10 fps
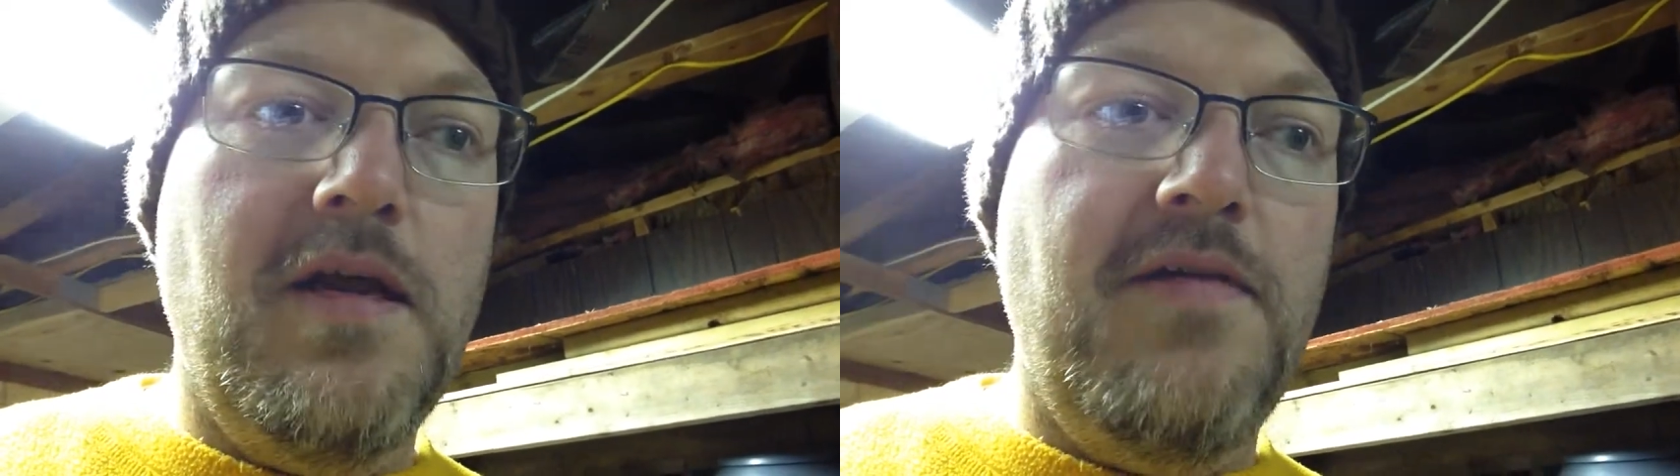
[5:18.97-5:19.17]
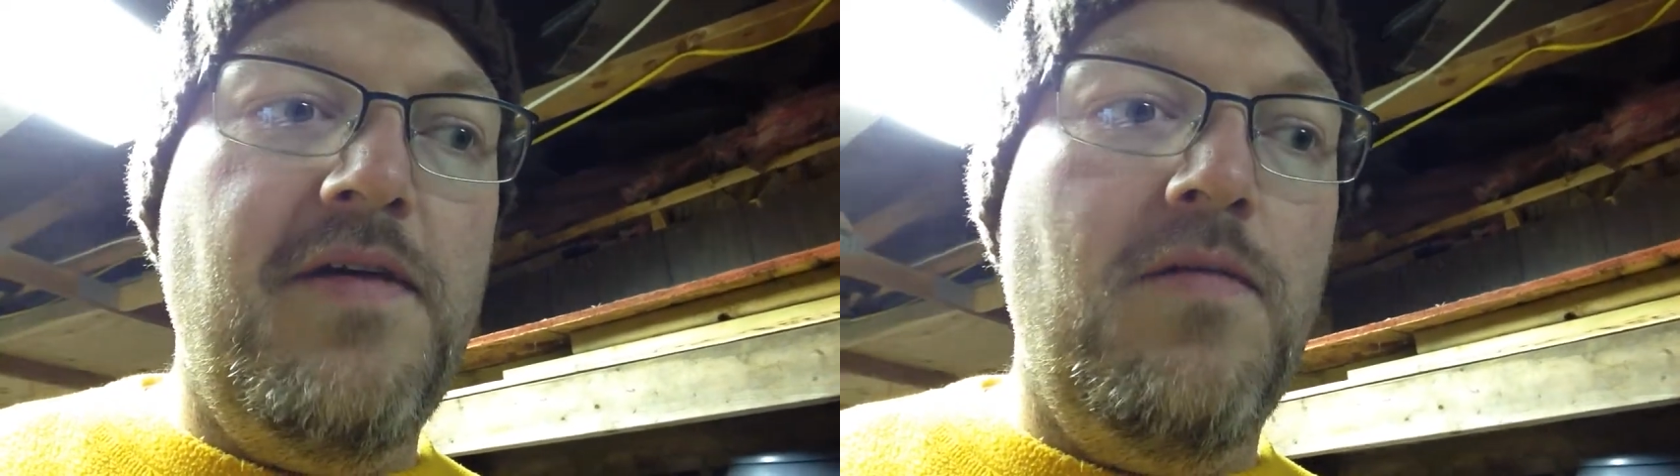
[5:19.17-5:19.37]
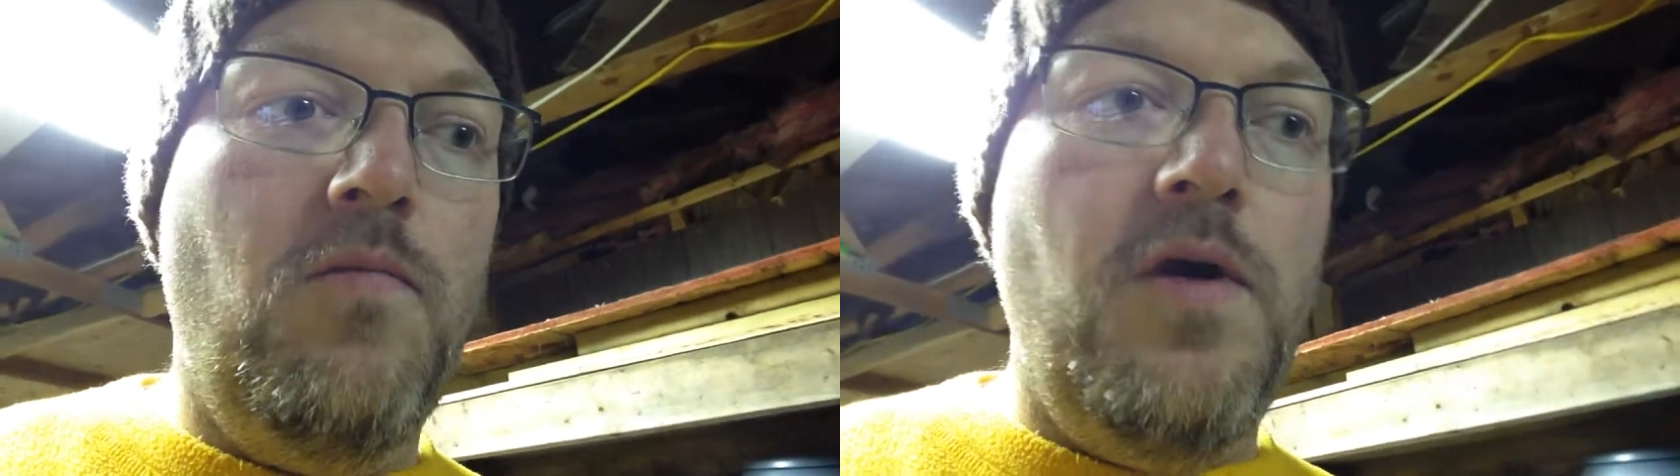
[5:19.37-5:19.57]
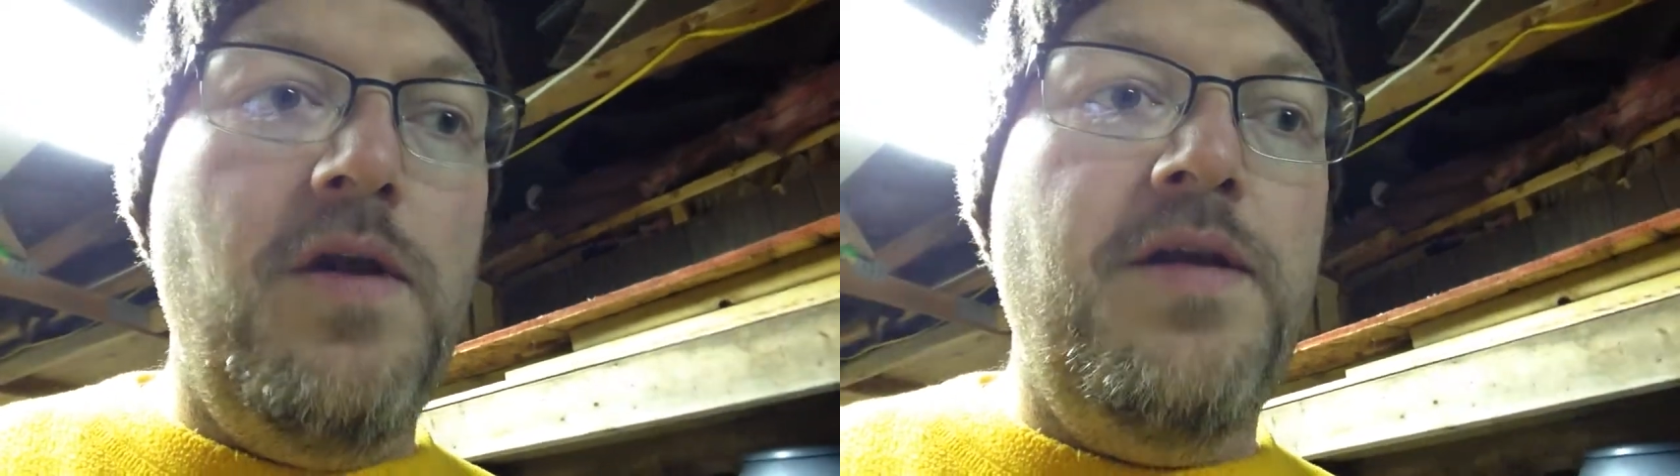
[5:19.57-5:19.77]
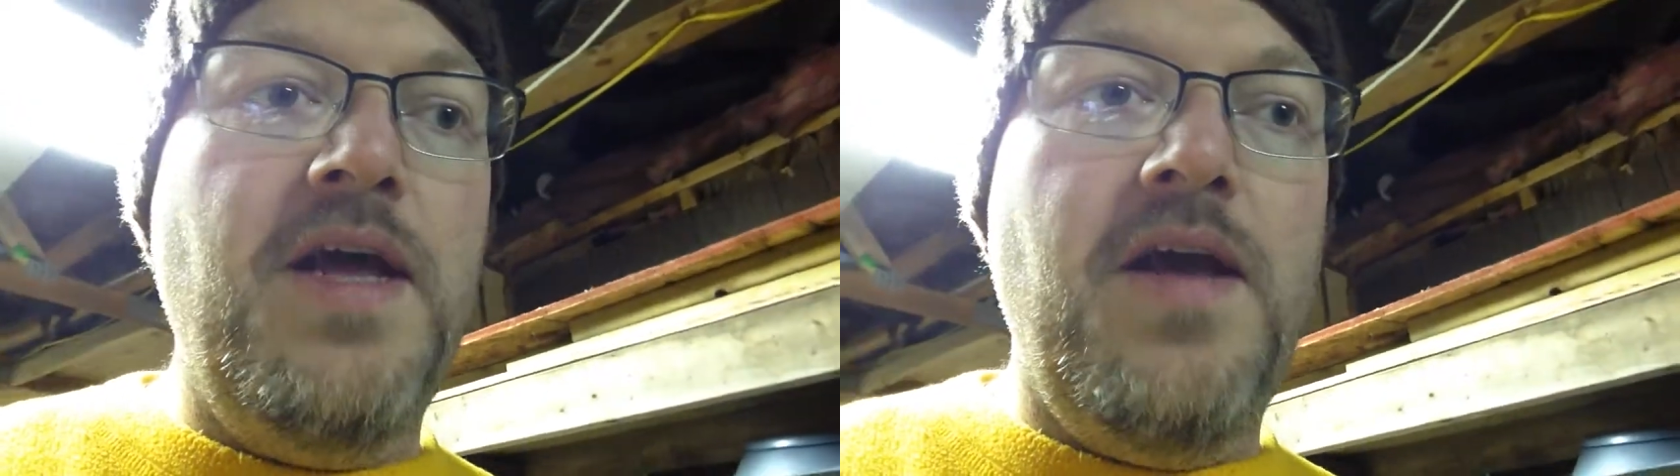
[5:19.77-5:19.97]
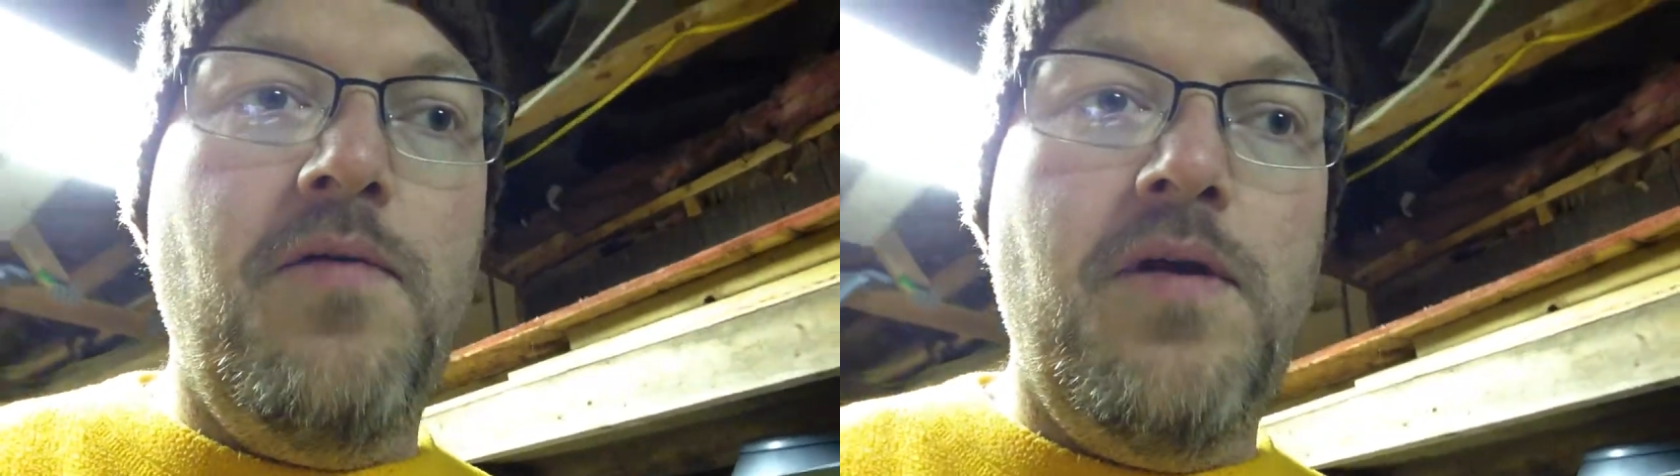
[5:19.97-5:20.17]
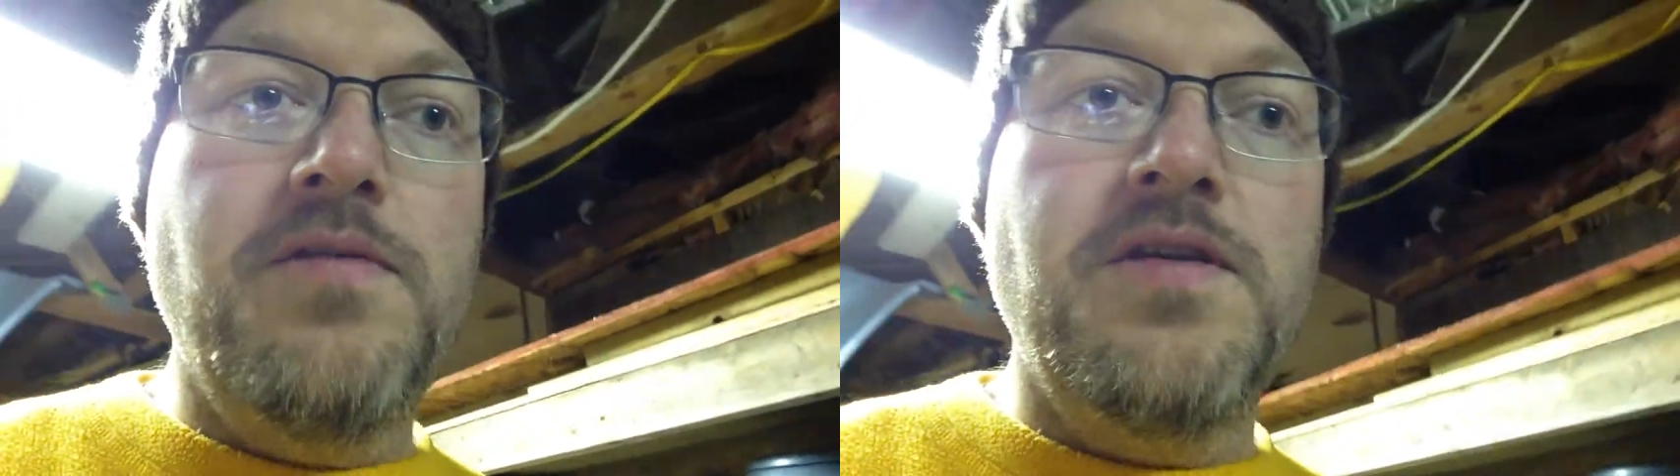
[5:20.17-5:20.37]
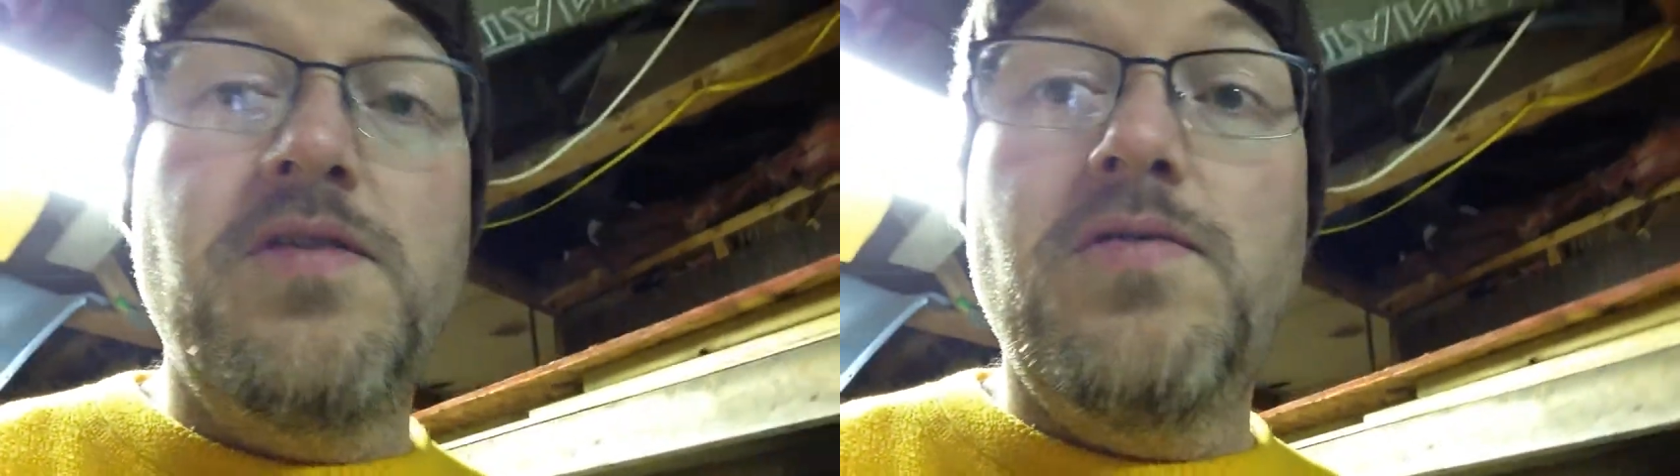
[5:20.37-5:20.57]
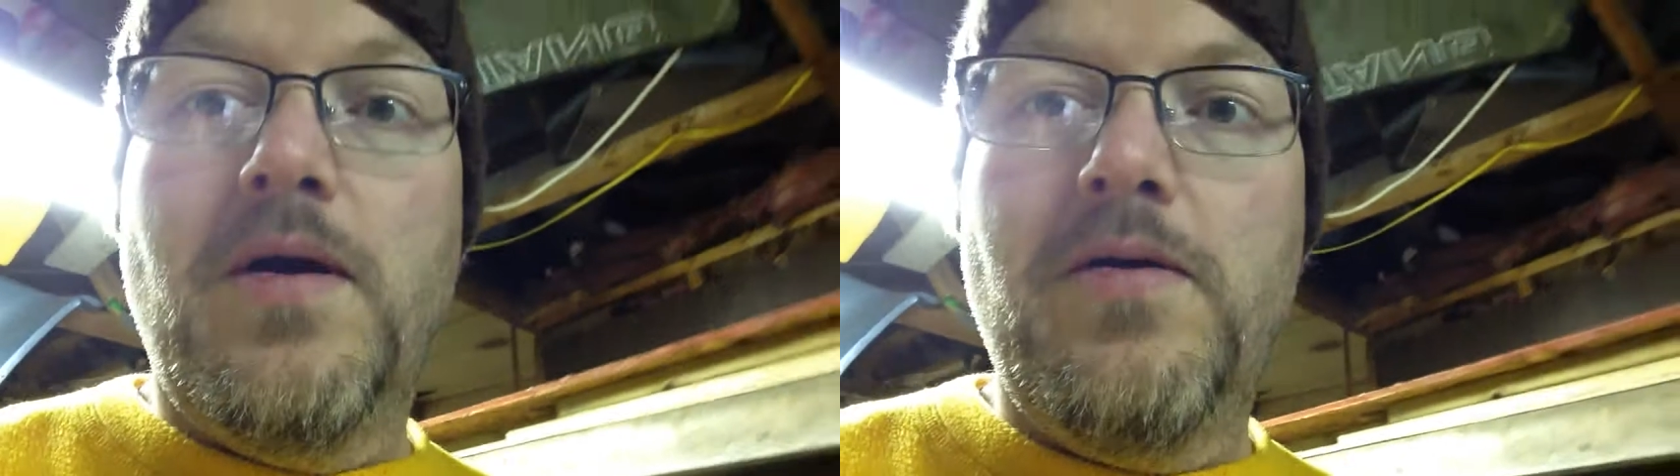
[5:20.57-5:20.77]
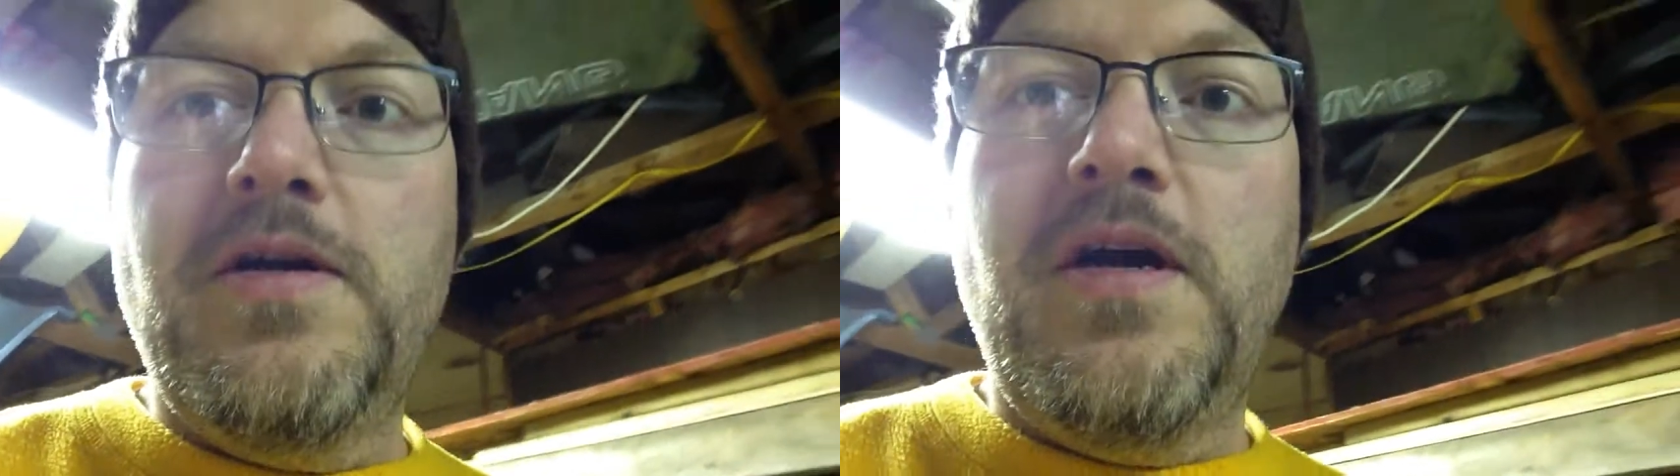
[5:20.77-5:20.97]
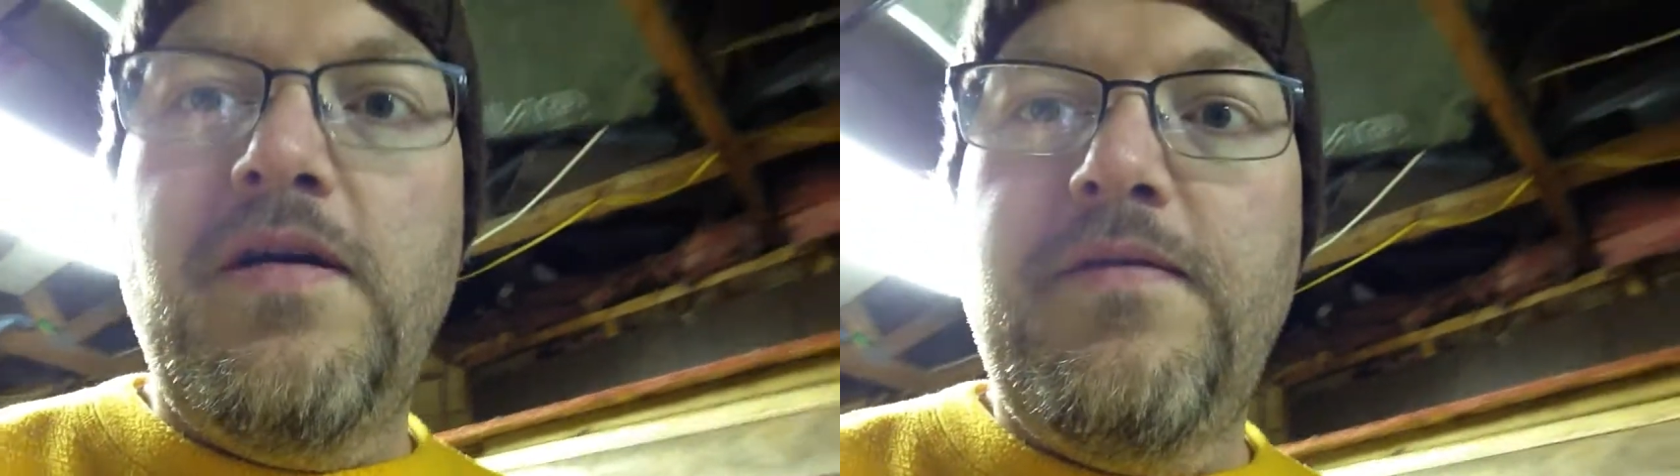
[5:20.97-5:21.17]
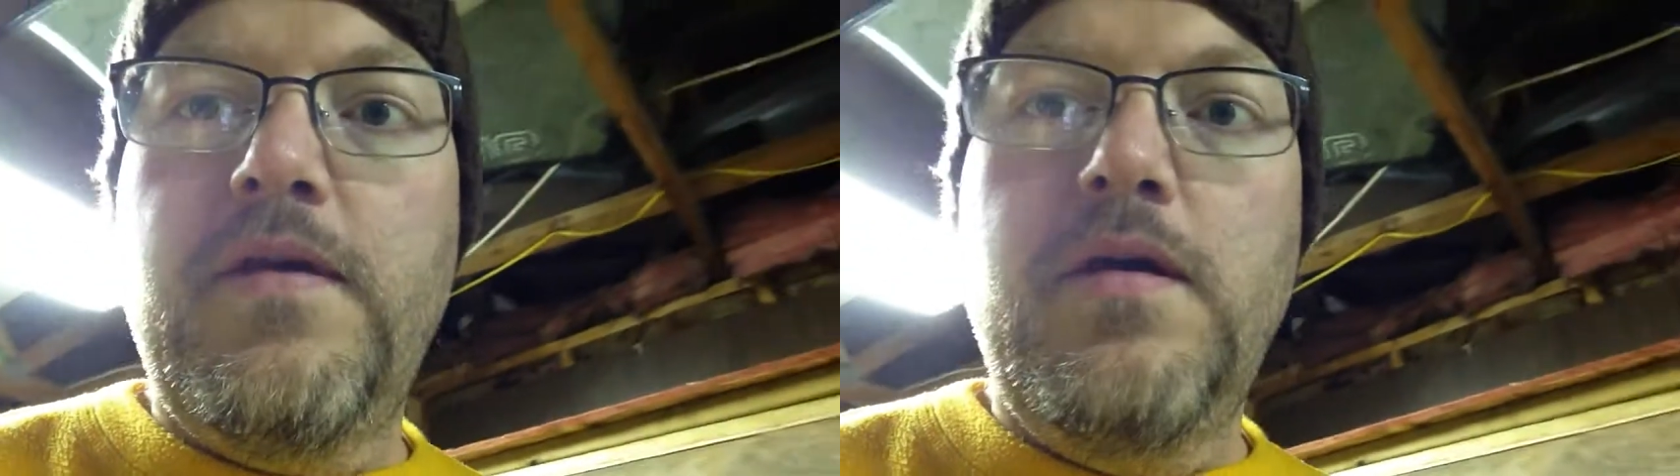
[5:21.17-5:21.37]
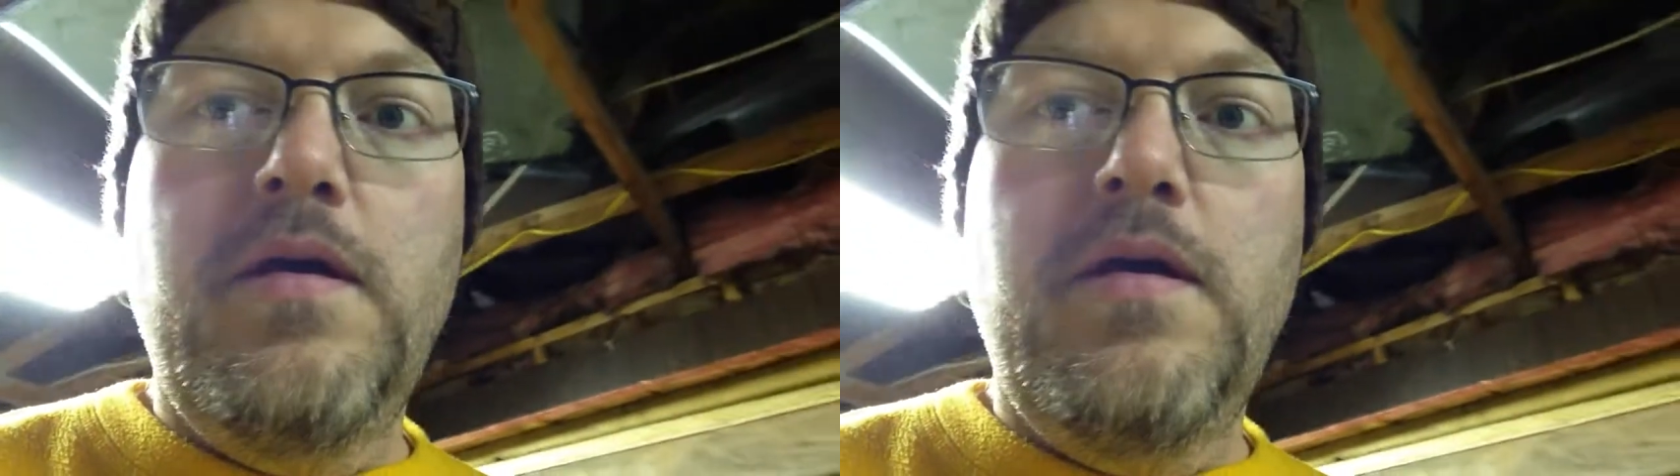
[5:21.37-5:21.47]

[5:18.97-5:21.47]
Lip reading: I've had one day where it was a two-hour drive.